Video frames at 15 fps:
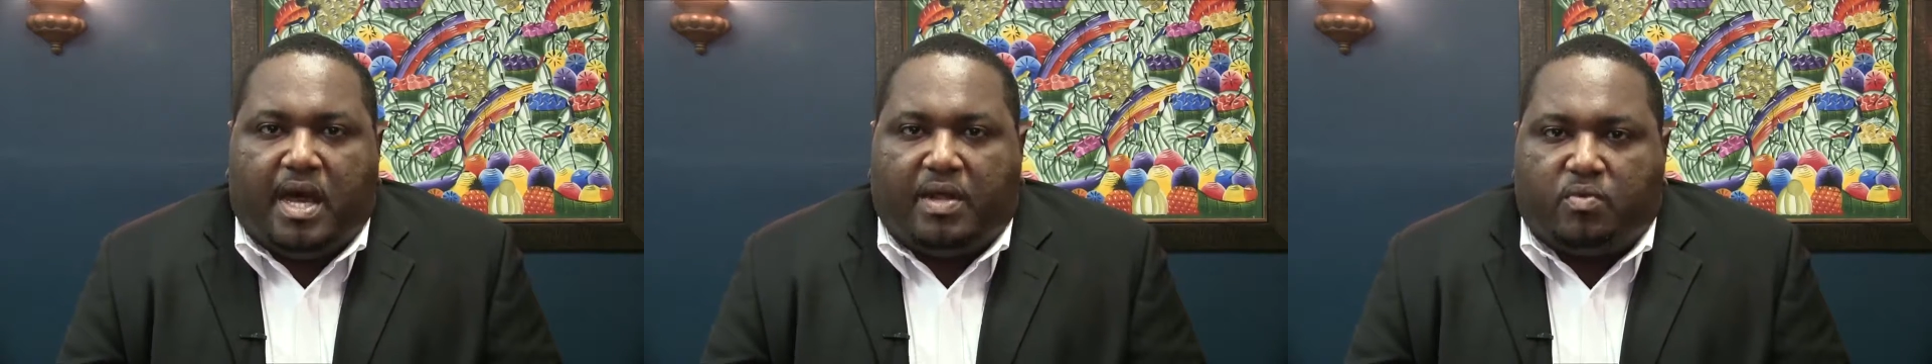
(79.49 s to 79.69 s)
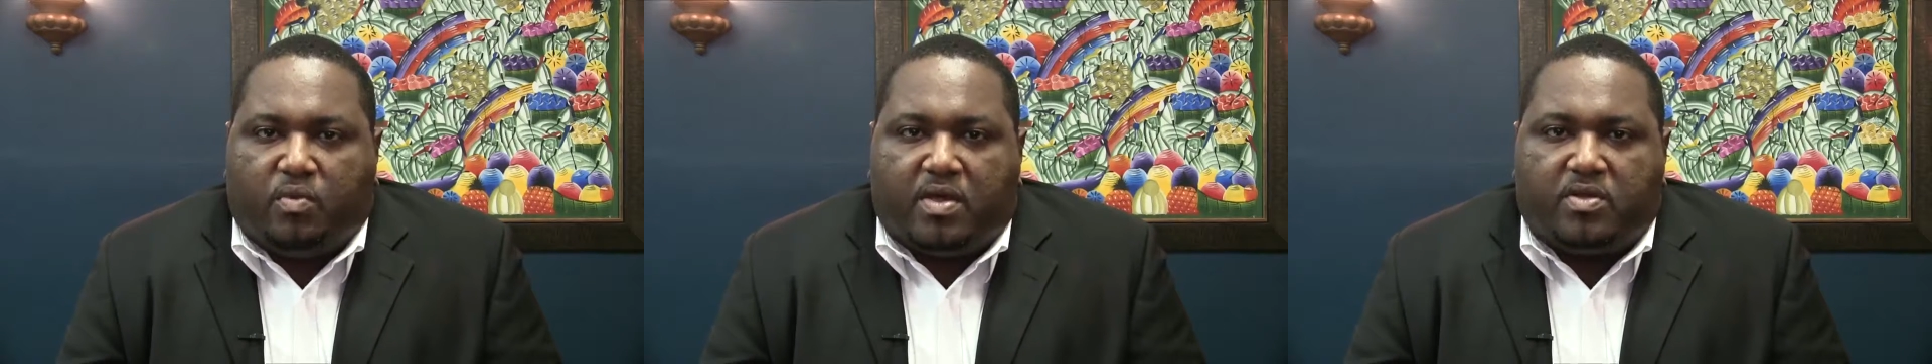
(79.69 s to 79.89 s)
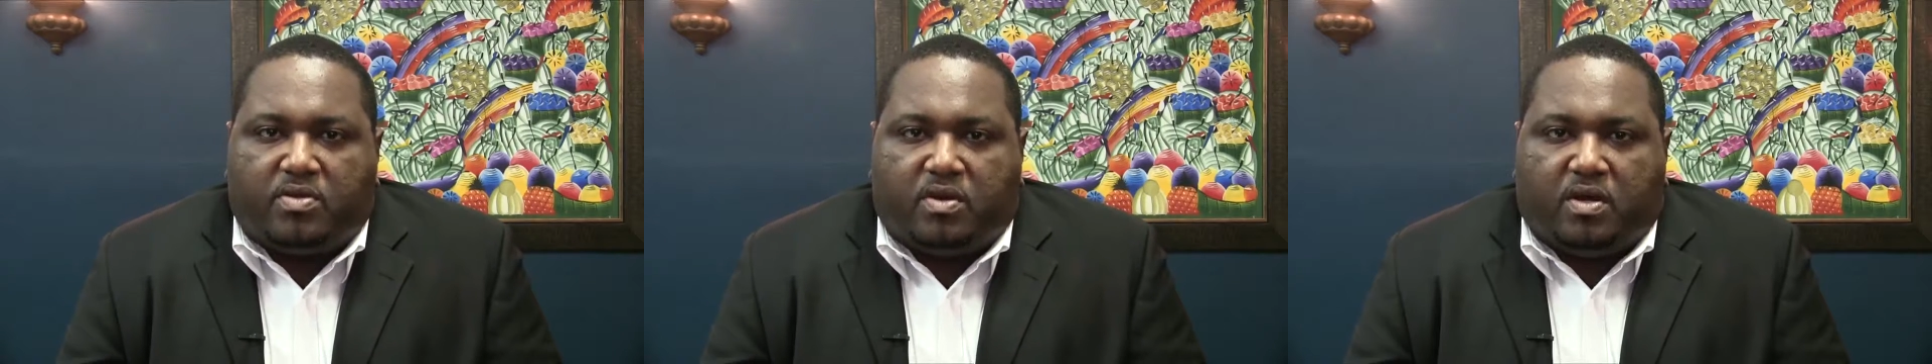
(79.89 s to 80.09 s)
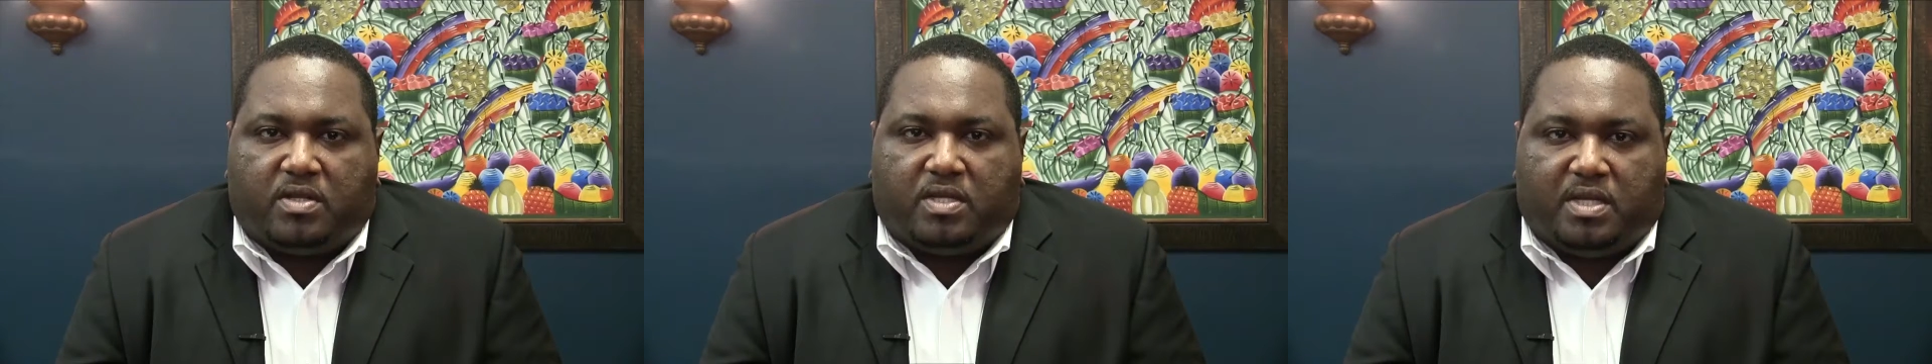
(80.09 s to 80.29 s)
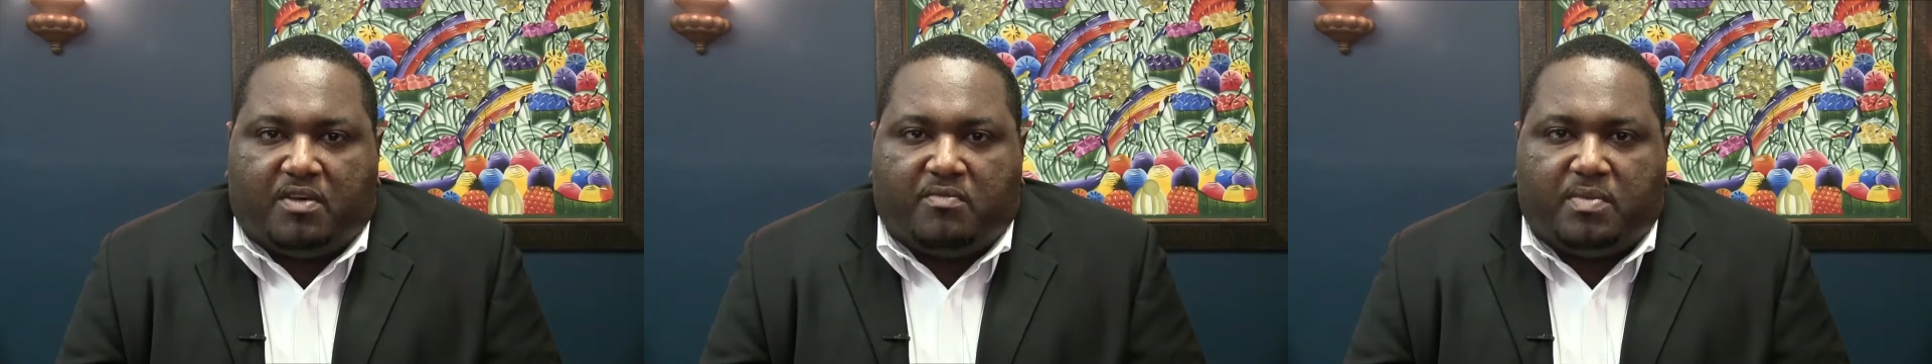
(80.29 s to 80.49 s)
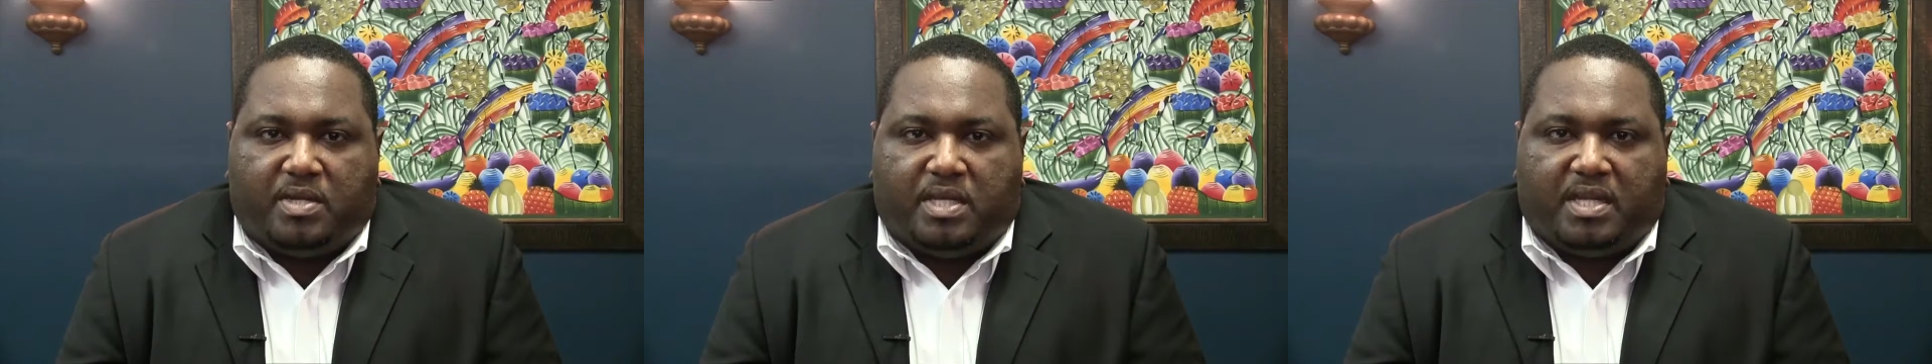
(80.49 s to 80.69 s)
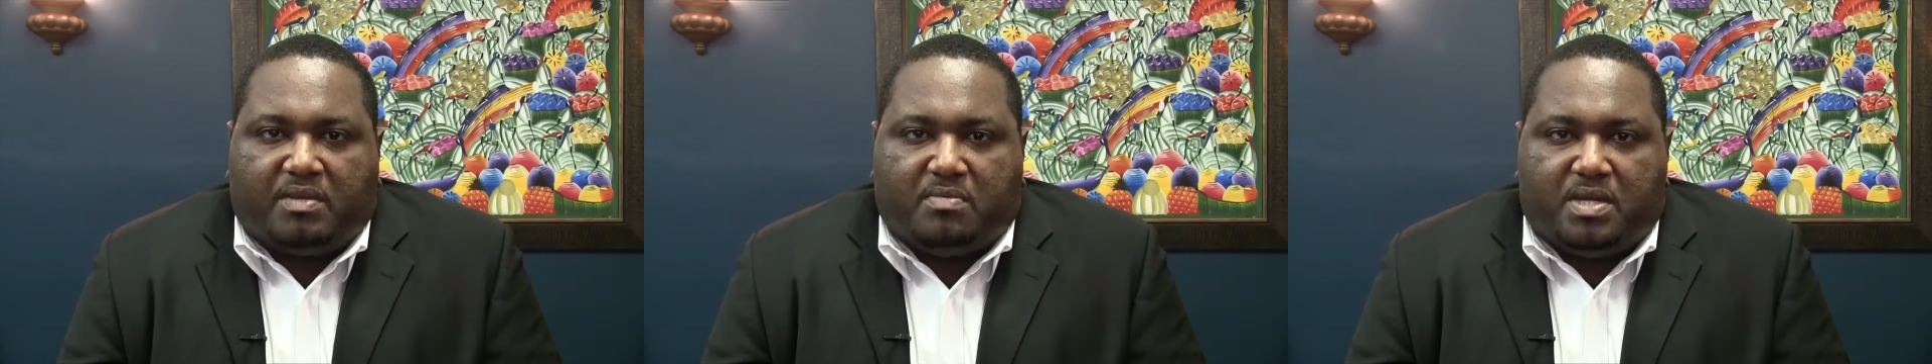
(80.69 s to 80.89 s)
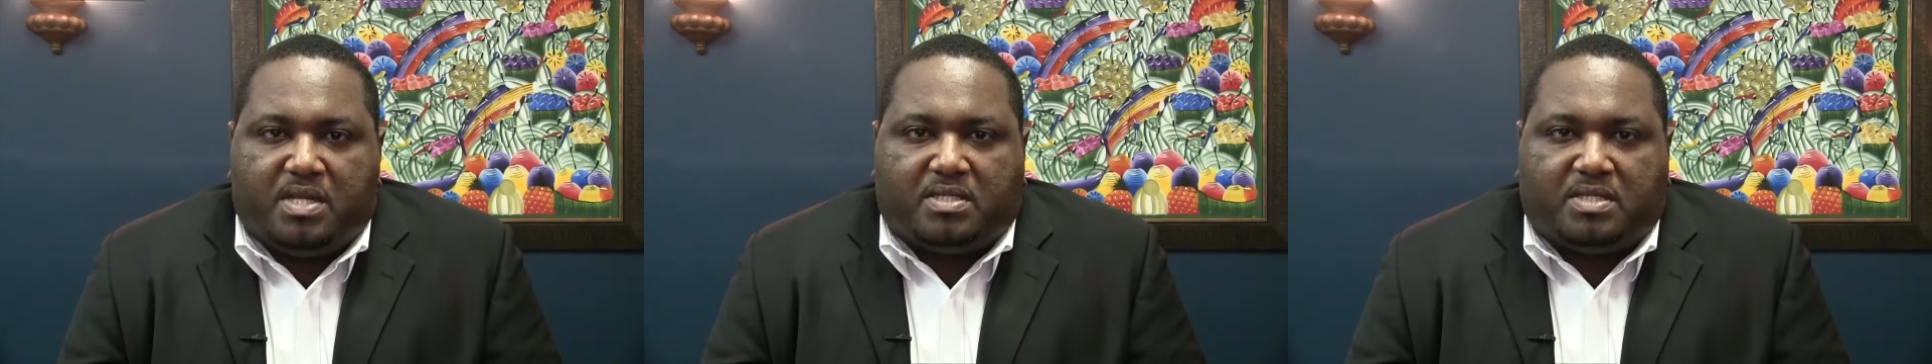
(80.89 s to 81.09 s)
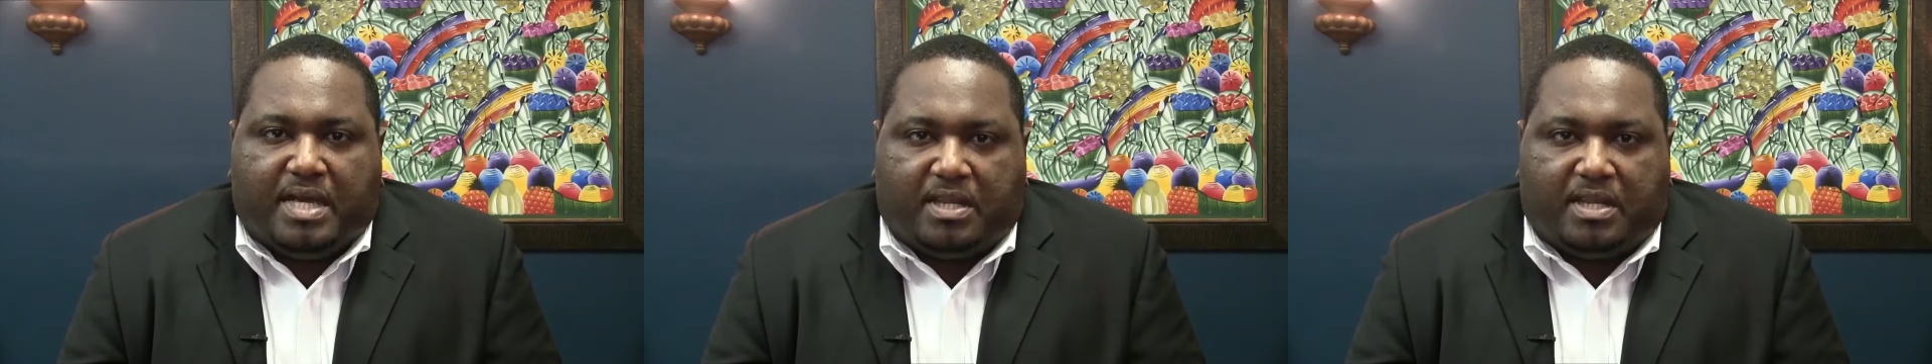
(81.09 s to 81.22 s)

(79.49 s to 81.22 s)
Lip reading: and whether or not the government can meet its